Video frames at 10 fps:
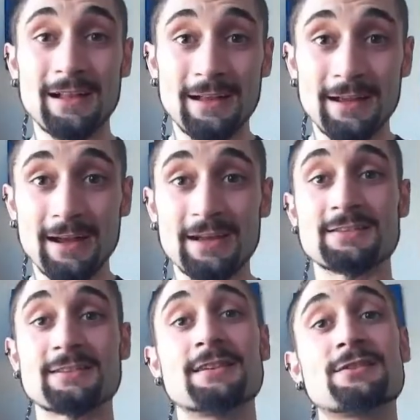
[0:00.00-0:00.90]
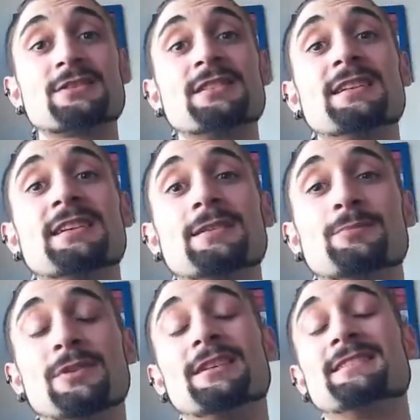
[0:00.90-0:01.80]
Guys, seriously,
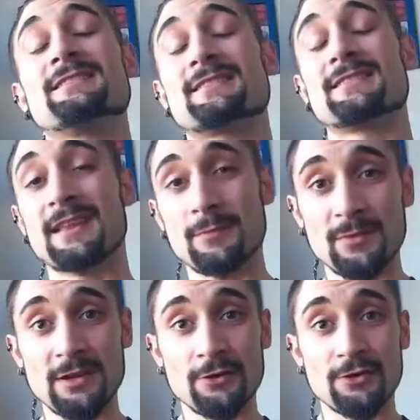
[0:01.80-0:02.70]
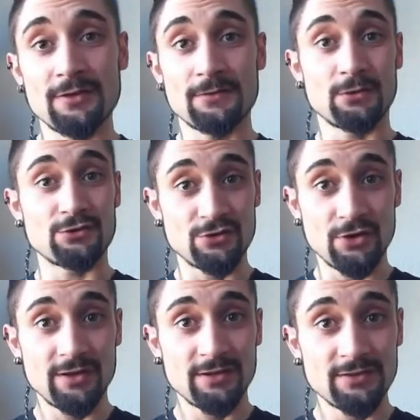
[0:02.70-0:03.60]
please let me know if you enjoyed
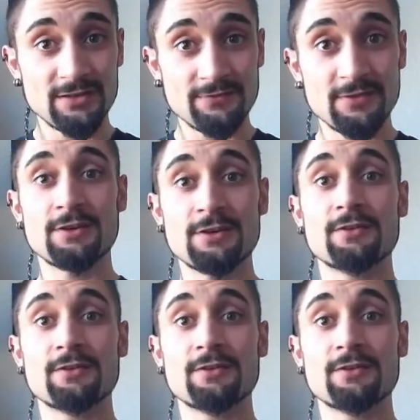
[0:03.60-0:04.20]
this video,